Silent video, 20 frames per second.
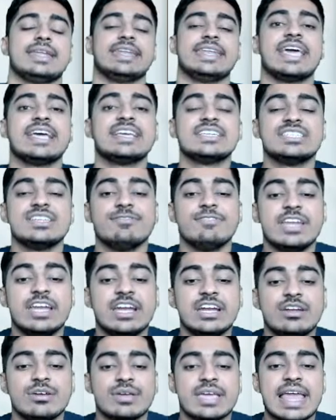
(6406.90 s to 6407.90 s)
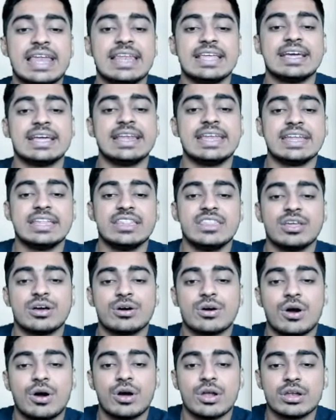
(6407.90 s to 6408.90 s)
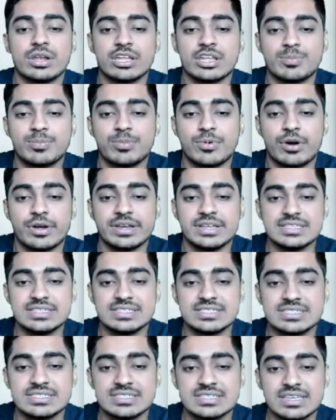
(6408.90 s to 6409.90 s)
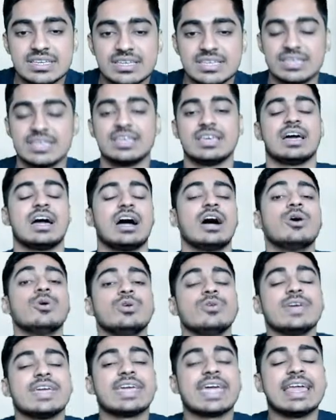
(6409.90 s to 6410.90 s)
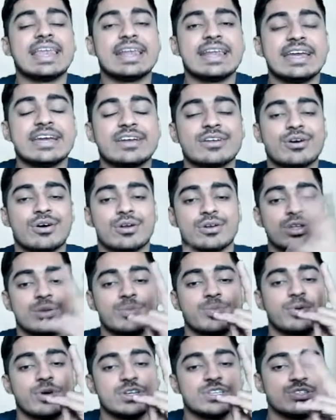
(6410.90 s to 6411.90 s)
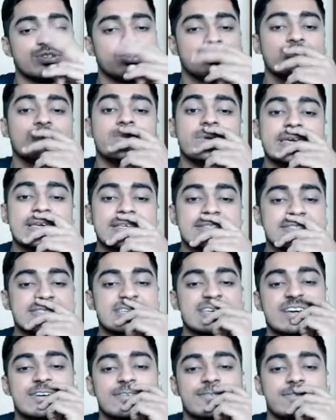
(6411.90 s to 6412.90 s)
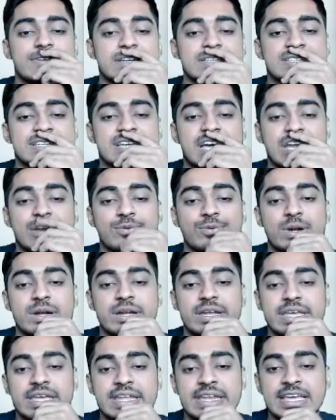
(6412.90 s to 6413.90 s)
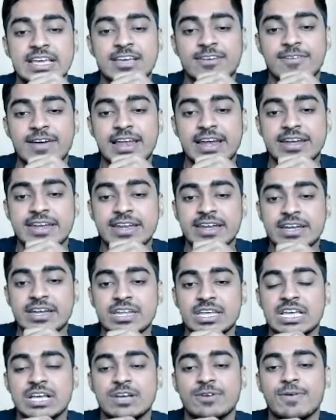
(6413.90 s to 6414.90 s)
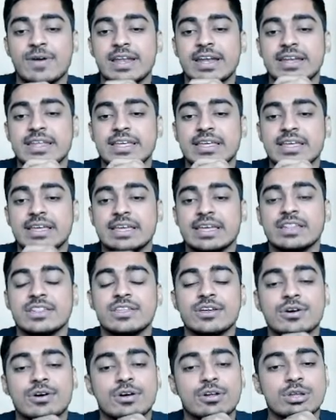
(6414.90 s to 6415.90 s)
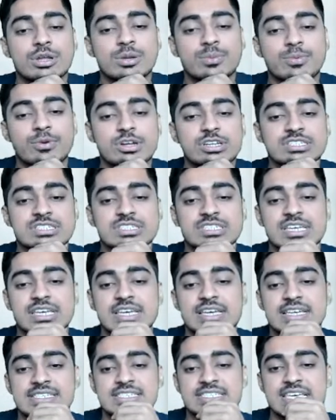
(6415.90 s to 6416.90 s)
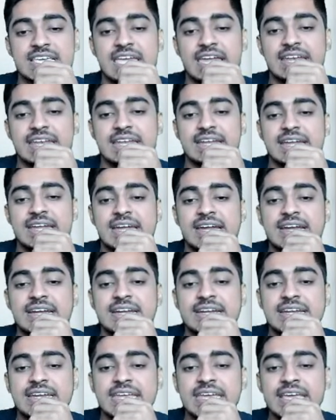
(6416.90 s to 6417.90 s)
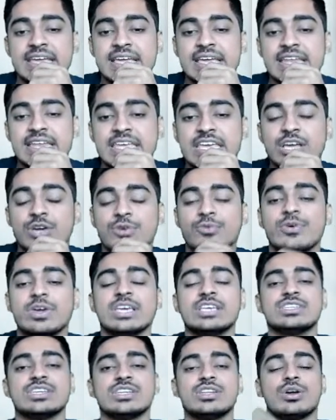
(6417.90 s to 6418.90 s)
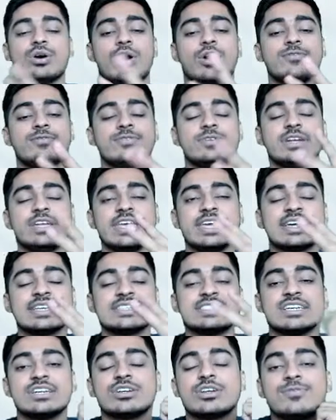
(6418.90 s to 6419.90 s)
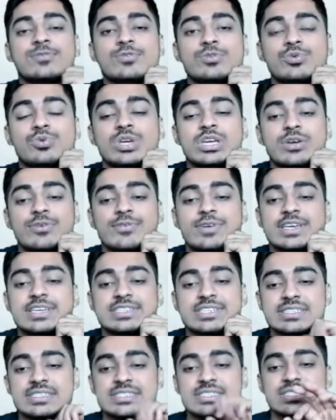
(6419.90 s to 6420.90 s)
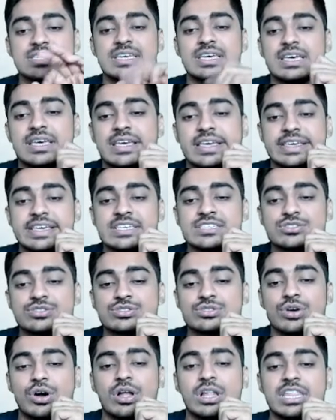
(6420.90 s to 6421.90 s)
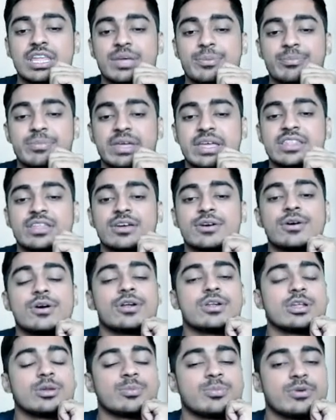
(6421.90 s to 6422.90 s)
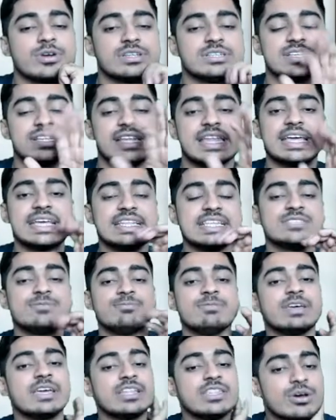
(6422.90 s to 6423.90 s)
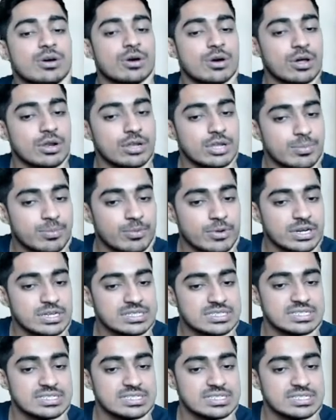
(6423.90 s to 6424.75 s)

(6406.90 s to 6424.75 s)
Next, we need to calculate the corner points. How do we calculate corner points? Two ways. First, convert inequality into equality, get the corner points. Second, take a set of two equations. Yes, solve them, get the corner point. Like this, we get the corner point.